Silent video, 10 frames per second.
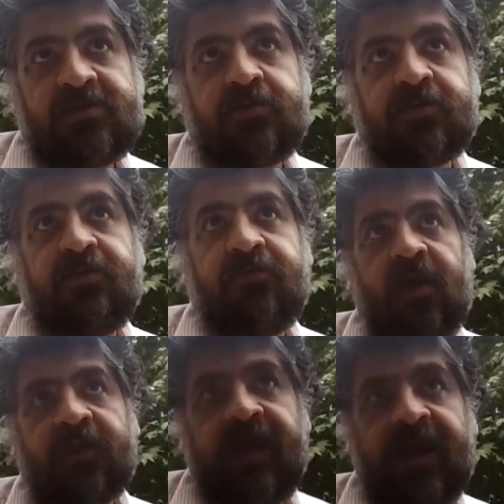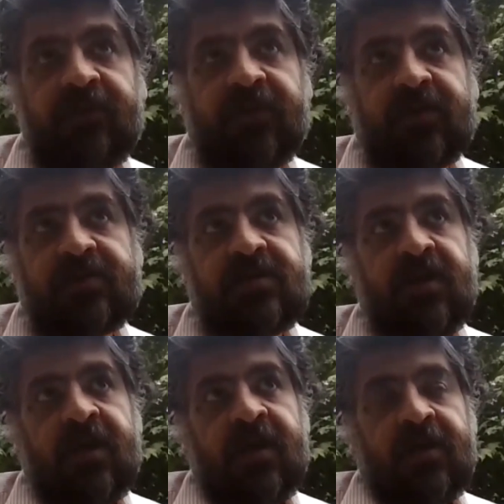I sort of locked out
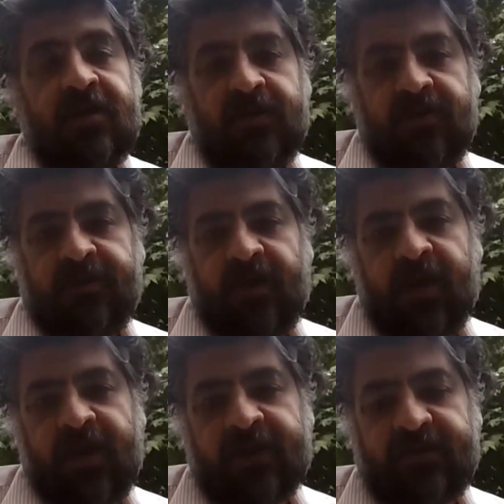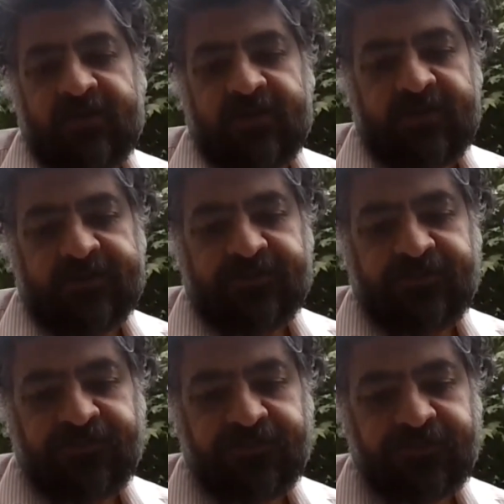because uh, I had um,
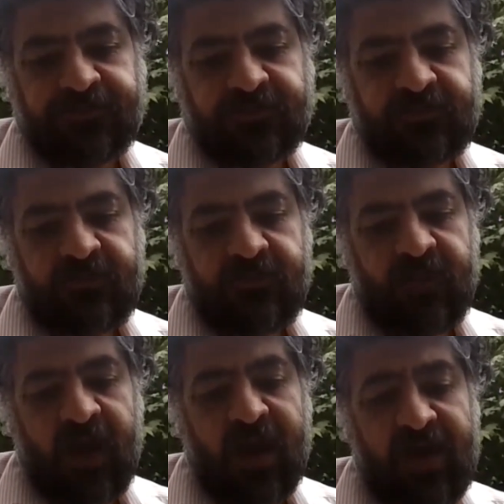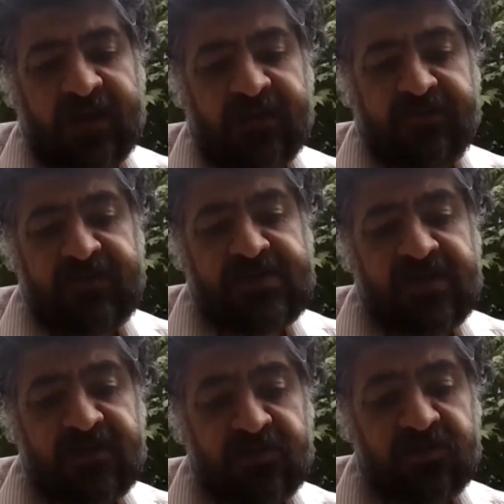I had a
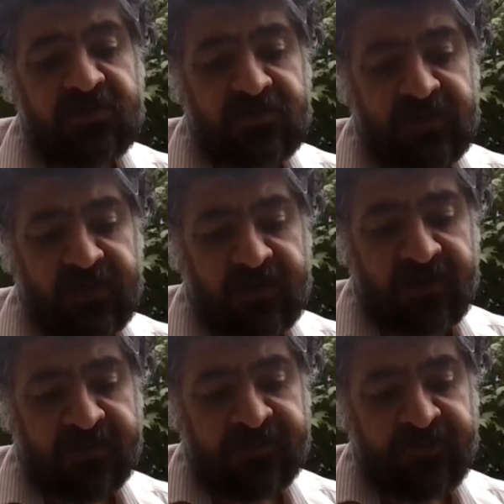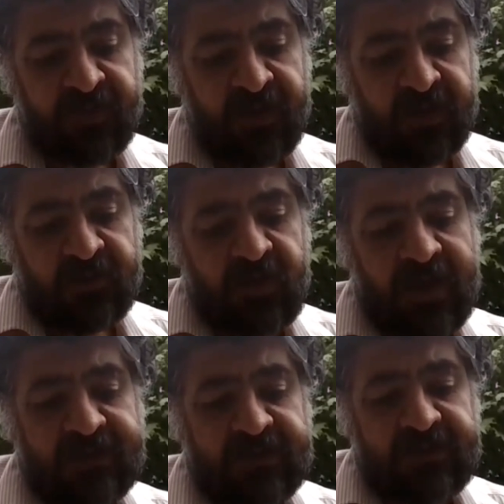visa to
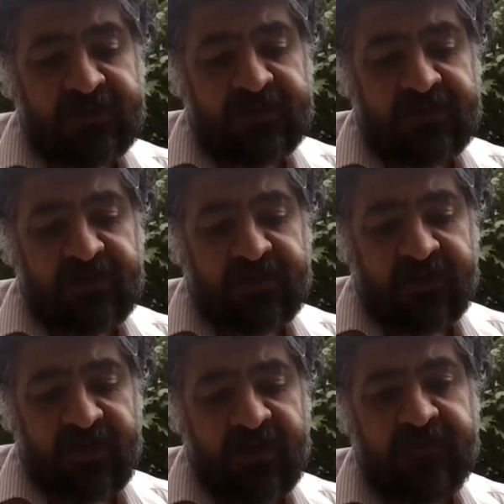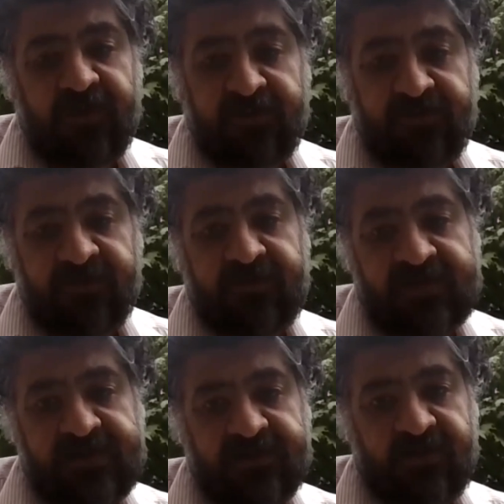attend IDFA Film
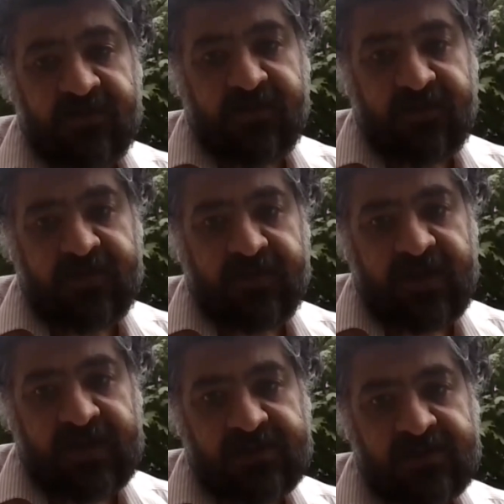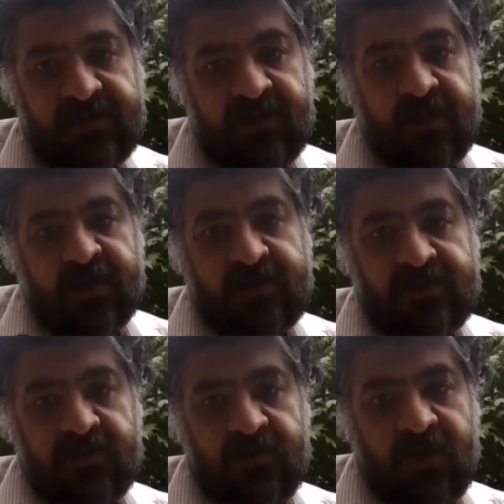Festival in Netherlands.
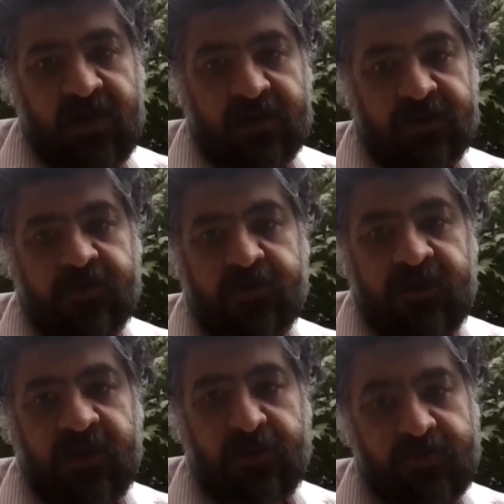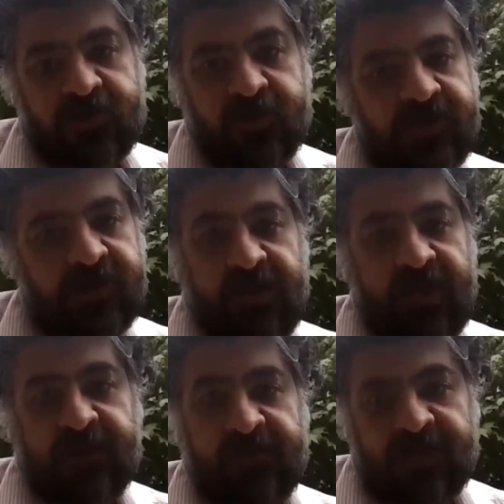So I took the opportunity
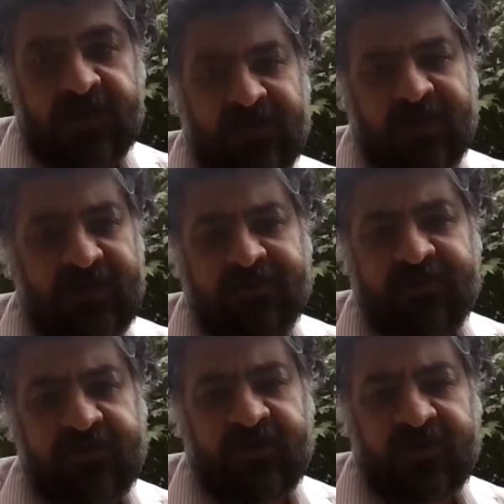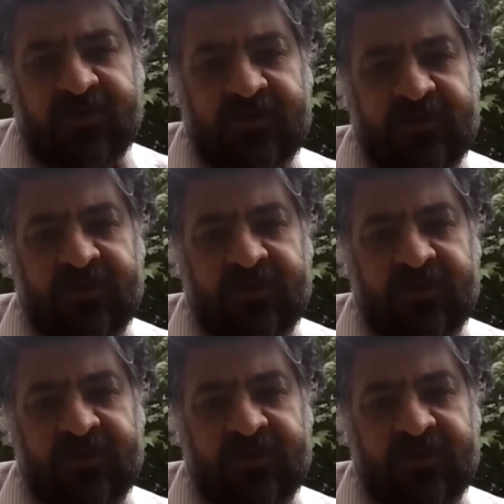and left Iran.